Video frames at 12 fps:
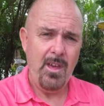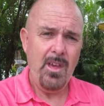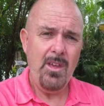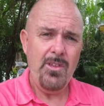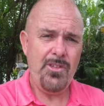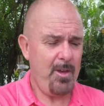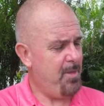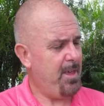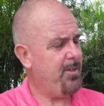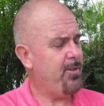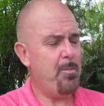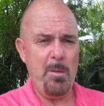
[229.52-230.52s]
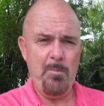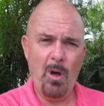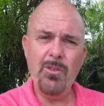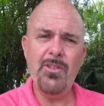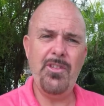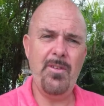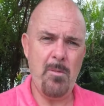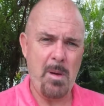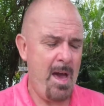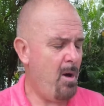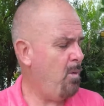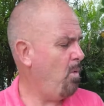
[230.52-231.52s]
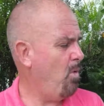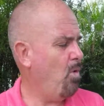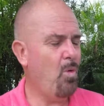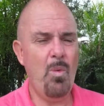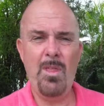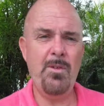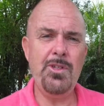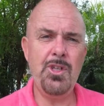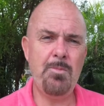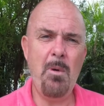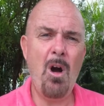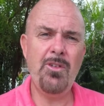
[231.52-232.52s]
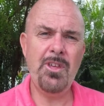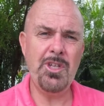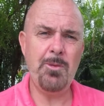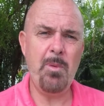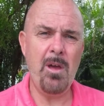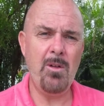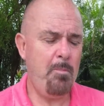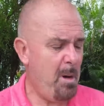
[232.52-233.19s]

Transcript: something to be positive about or whether it's just marketing spiel.